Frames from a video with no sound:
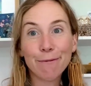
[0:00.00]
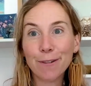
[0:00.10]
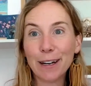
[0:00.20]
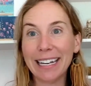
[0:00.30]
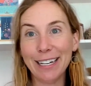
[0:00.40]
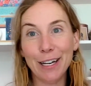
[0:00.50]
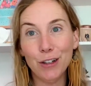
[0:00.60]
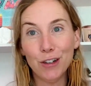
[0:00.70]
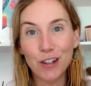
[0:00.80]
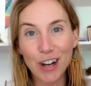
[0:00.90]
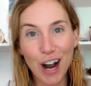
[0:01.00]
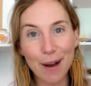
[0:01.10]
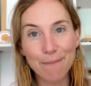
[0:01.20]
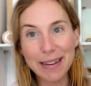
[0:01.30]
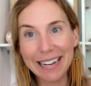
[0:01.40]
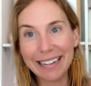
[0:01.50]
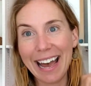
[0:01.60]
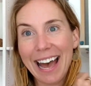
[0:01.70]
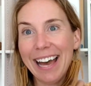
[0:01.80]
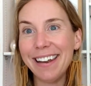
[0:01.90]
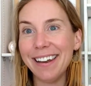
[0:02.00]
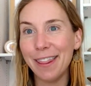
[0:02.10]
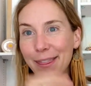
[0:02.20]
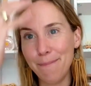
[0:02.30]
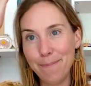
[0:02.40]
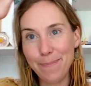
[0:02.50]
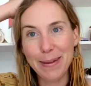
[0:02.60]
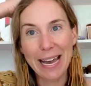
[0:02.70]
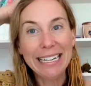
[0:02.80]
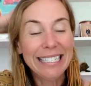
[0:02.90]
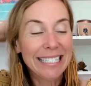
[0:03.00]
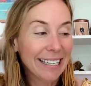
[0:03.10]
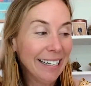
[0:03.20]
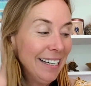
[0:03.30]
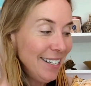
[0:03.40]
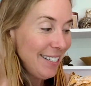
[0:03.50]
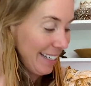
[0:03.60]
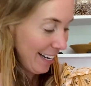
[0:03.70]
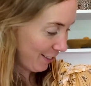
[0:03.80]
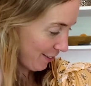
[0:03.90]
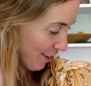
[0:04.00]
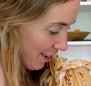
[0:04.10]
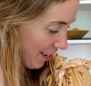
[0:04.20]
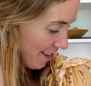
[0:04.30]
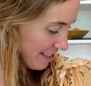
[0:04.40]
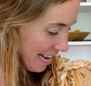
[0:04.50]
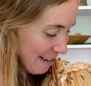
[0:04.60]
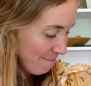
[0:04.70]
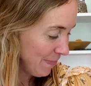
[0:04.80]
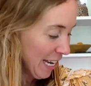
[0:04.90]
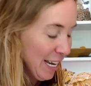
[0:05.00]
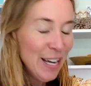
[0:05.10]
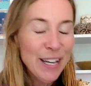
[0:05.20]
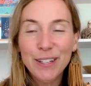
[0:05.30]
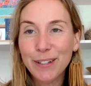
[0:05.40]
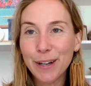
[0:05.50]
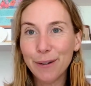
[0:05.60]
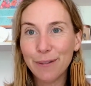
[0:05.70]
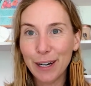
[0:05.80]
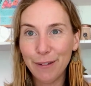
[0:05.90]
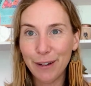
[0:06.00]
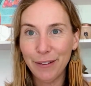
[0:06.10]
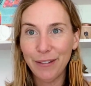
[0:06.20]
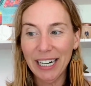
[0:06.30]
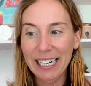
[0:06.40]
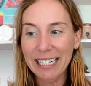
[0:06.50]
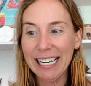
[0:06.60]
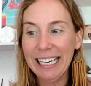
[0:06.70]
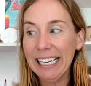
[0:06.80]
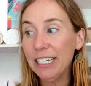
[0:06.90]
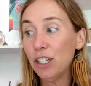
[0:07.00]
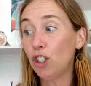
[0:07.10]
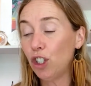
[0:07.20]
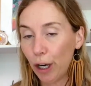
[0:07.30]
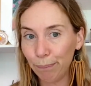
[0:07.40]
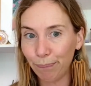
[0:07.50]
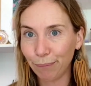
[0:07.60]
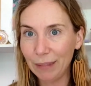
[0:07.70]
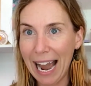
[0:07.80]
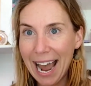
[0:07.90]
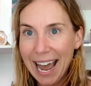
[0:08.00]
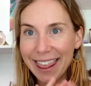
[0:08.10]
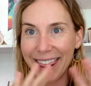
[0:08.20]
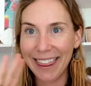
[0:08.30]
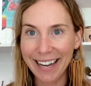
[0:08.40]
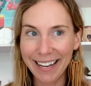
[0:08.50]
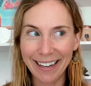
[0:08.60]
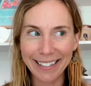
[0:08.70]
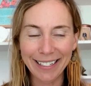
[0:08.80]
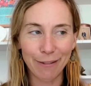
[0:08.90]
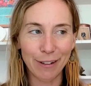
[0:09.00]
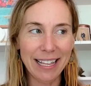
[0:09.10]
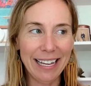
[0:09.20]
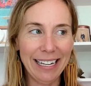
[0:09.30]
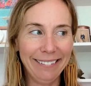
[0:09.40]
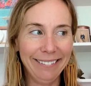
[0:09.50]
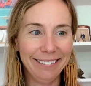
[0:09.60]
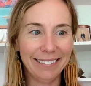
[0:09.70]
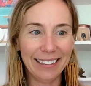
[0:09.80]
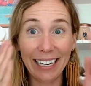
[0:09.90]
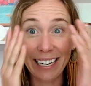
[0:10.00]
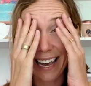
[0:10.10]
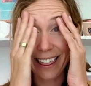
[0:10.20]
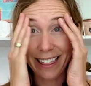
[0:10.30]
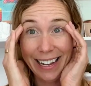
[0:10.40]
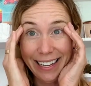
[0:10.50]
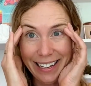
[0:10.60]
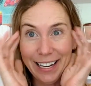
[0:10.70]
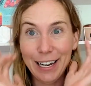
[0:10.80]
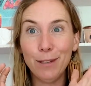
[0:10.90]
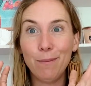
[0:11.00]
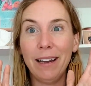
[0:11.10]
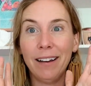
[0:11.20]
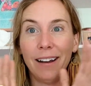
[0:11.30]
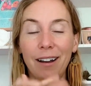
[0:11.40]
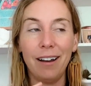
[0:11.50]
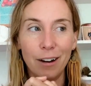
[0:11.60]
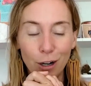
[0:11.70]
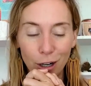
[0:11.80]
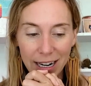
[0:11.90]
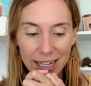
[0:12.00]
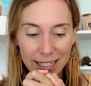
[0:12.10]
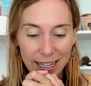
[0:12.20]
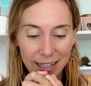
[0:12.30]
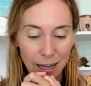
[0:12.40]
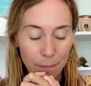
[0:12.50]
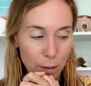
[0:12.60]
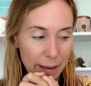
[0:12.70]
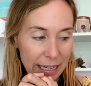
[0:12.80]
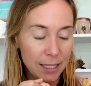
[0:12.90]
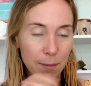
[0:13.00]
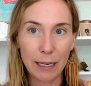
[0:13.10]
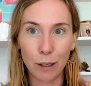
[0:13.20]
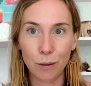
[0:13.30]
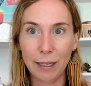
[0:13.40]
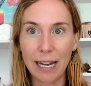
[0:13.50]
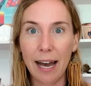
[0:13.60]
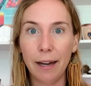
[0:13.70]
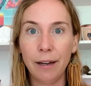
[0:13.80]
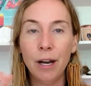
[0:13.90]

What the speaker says: freaking chomping at the bit to get started on that. So very excited. So I think that's everything. Like, I think it has been a crazy couple months because we had